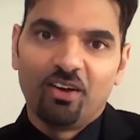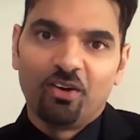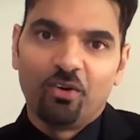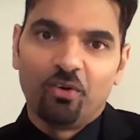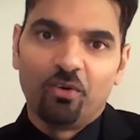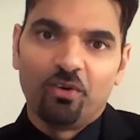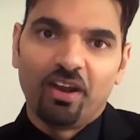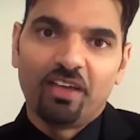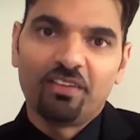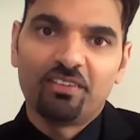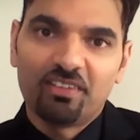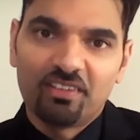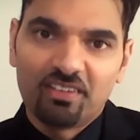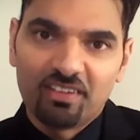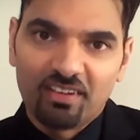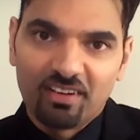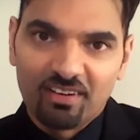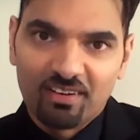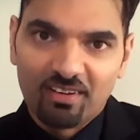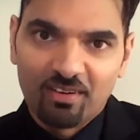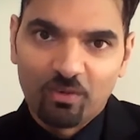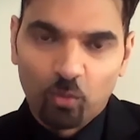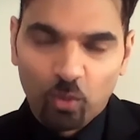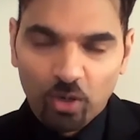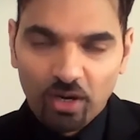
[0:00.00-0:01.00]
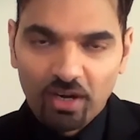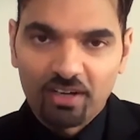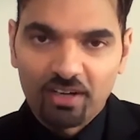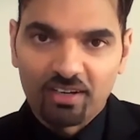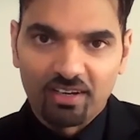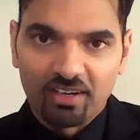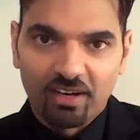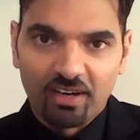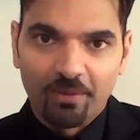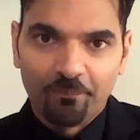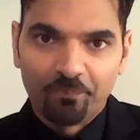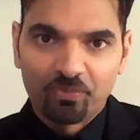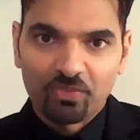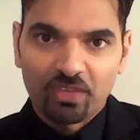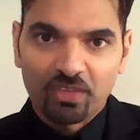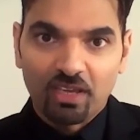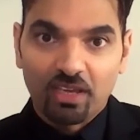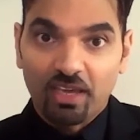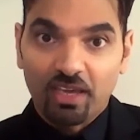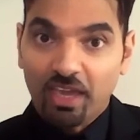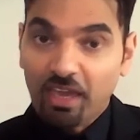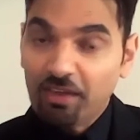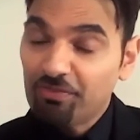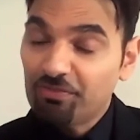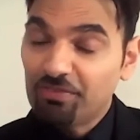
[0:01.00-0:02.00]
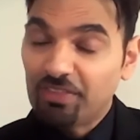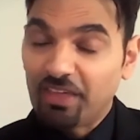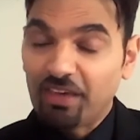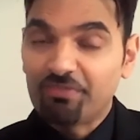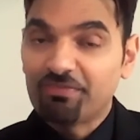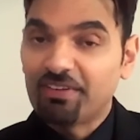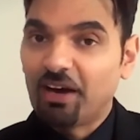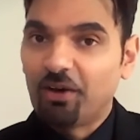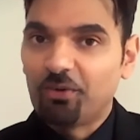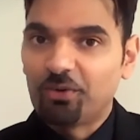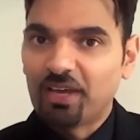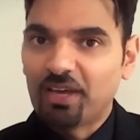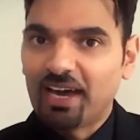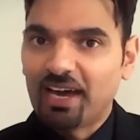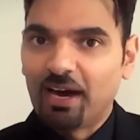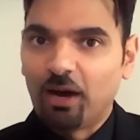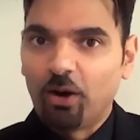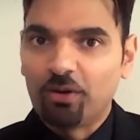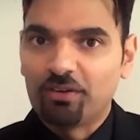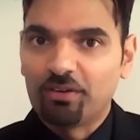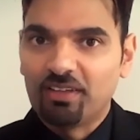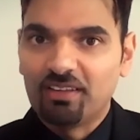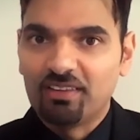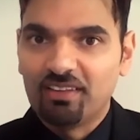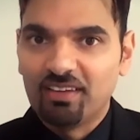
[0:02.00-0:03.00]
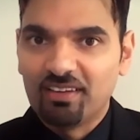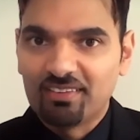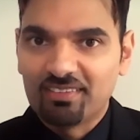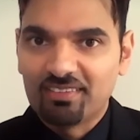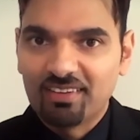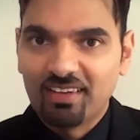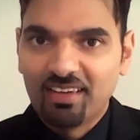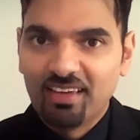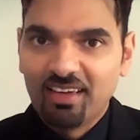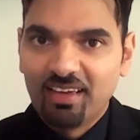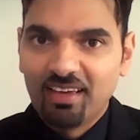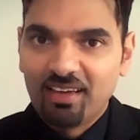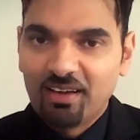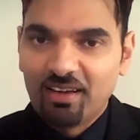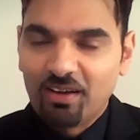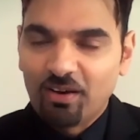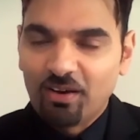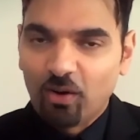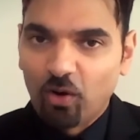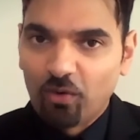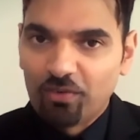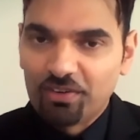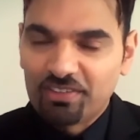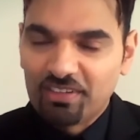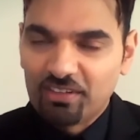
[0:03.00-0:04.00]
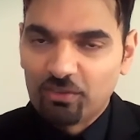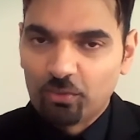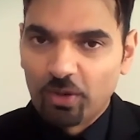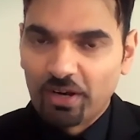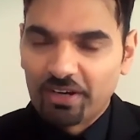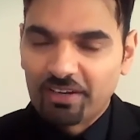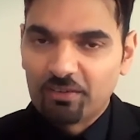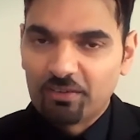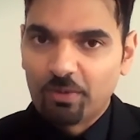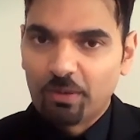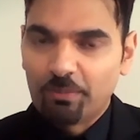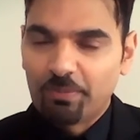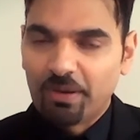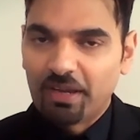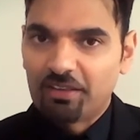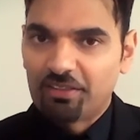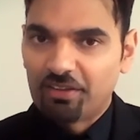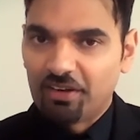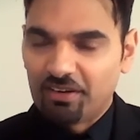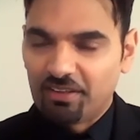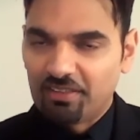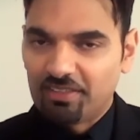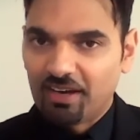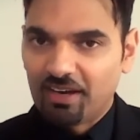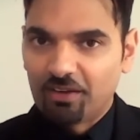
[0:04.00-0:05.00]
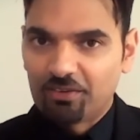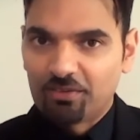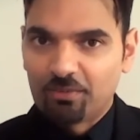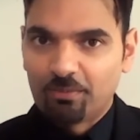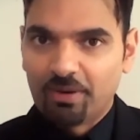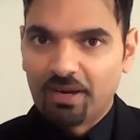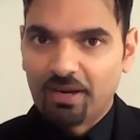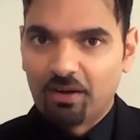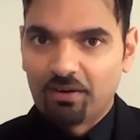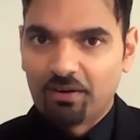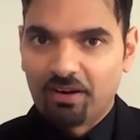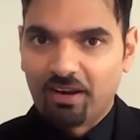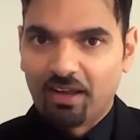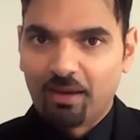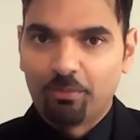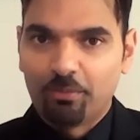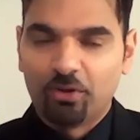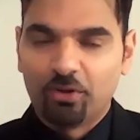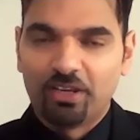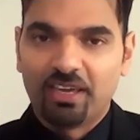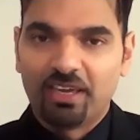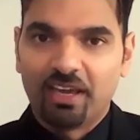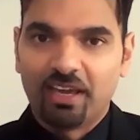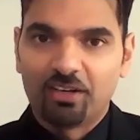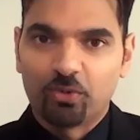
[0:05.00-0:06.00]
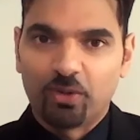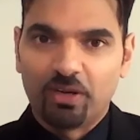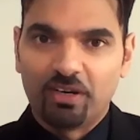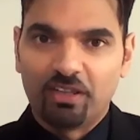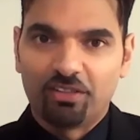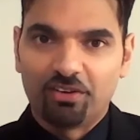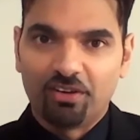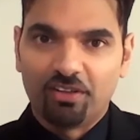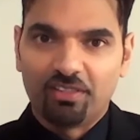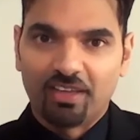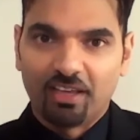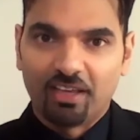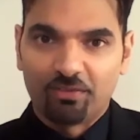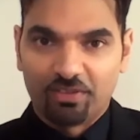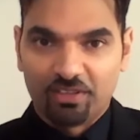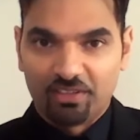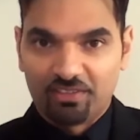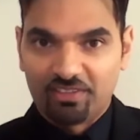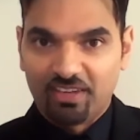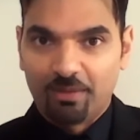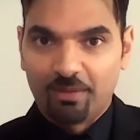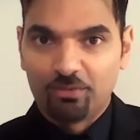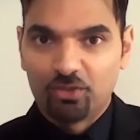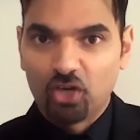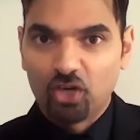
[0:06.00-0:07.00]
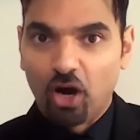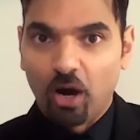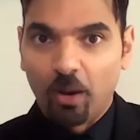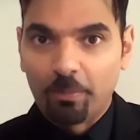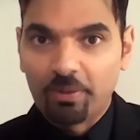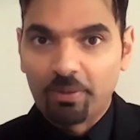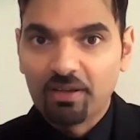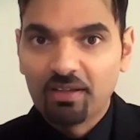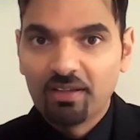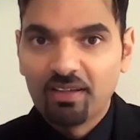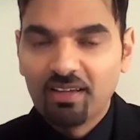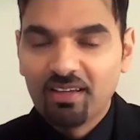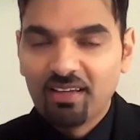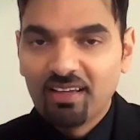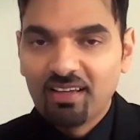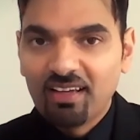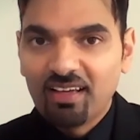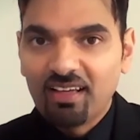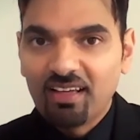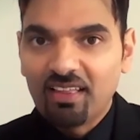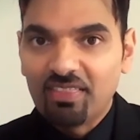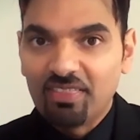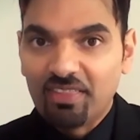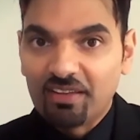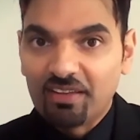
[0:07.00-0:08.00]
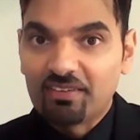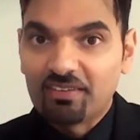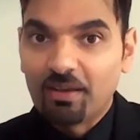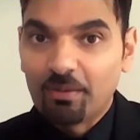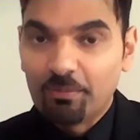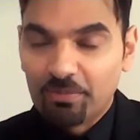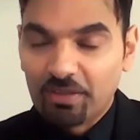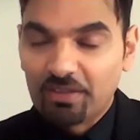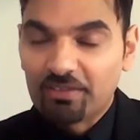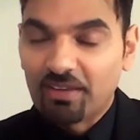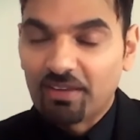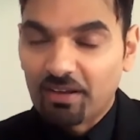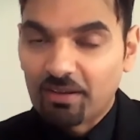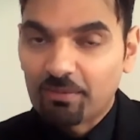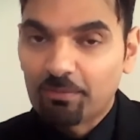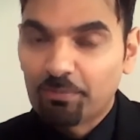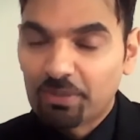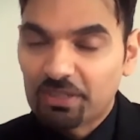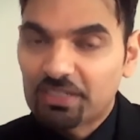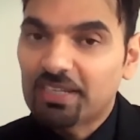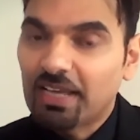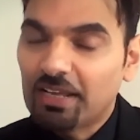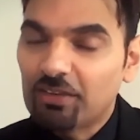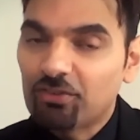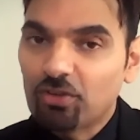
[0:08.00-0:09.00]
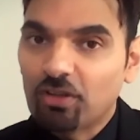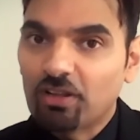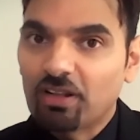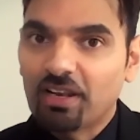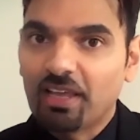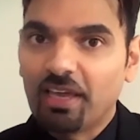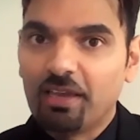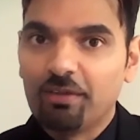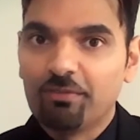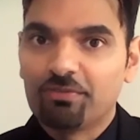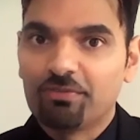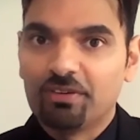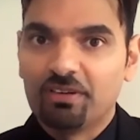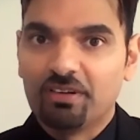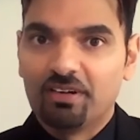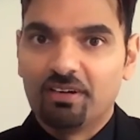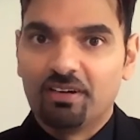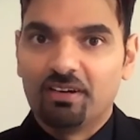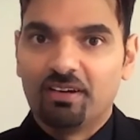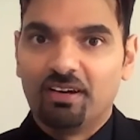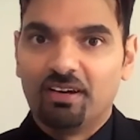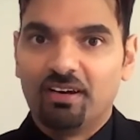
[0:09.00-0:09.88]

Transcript: resident worker, if they found out that this overseas worker is being paid £30,000 and I'm only getting 23,000 for the same job, there's a potential claim for